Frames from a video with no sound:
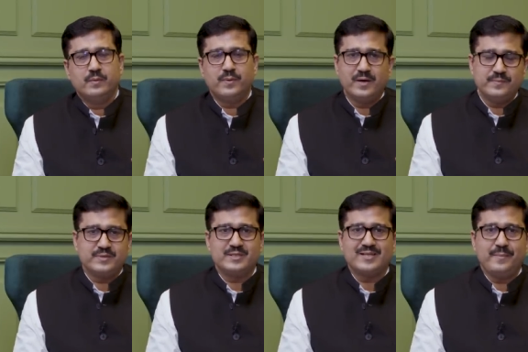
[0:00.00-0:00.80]

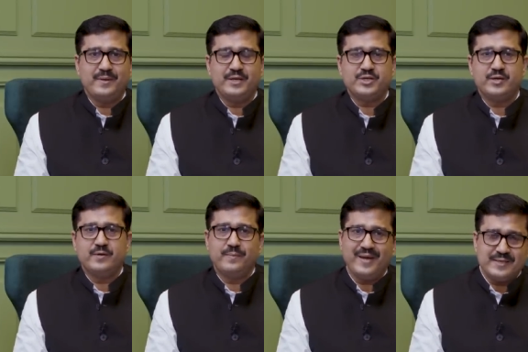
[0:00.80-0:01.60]
prelims
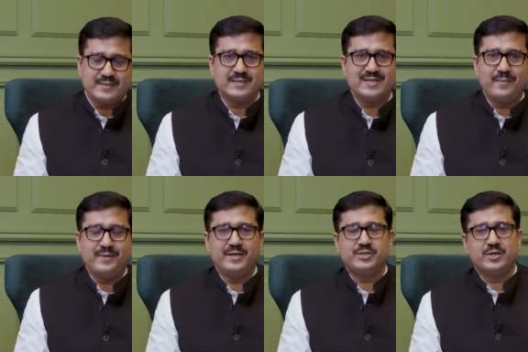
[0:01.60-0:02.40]
examination, mains
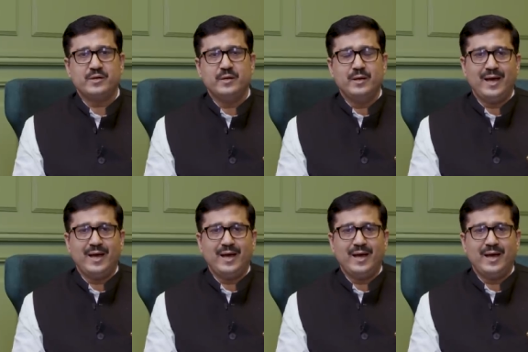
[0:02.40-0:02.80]
examination,